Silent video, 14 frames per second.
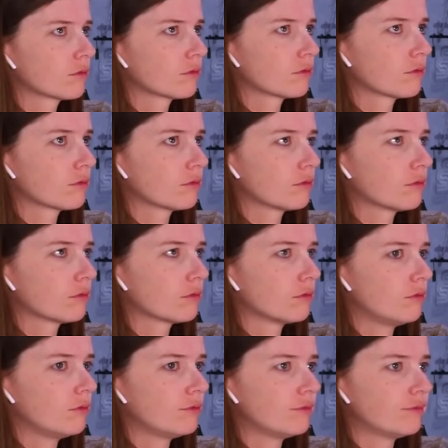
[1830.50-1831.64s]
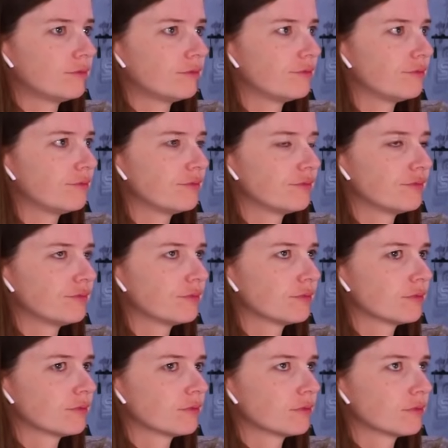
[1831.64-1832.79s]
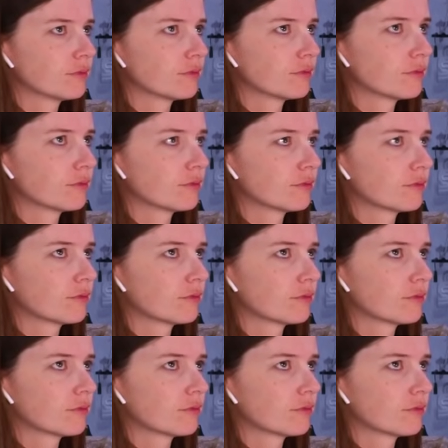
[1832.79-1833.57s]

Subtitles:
[no speech]